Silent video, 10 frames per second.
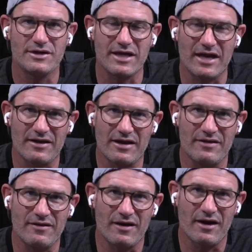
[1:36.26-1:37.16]
to get in
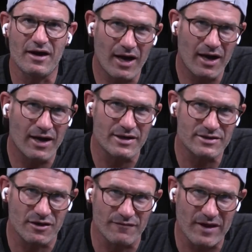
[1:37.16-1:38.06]
the eyes
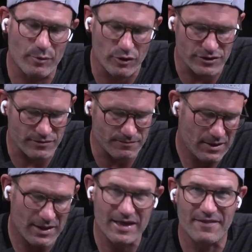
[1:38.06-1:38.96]
of that person
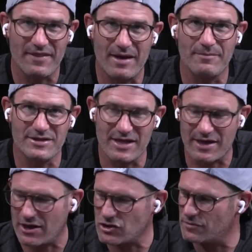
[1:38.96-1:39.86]
and get them to take
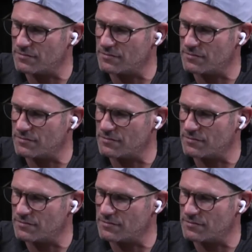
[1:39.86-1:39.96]
action.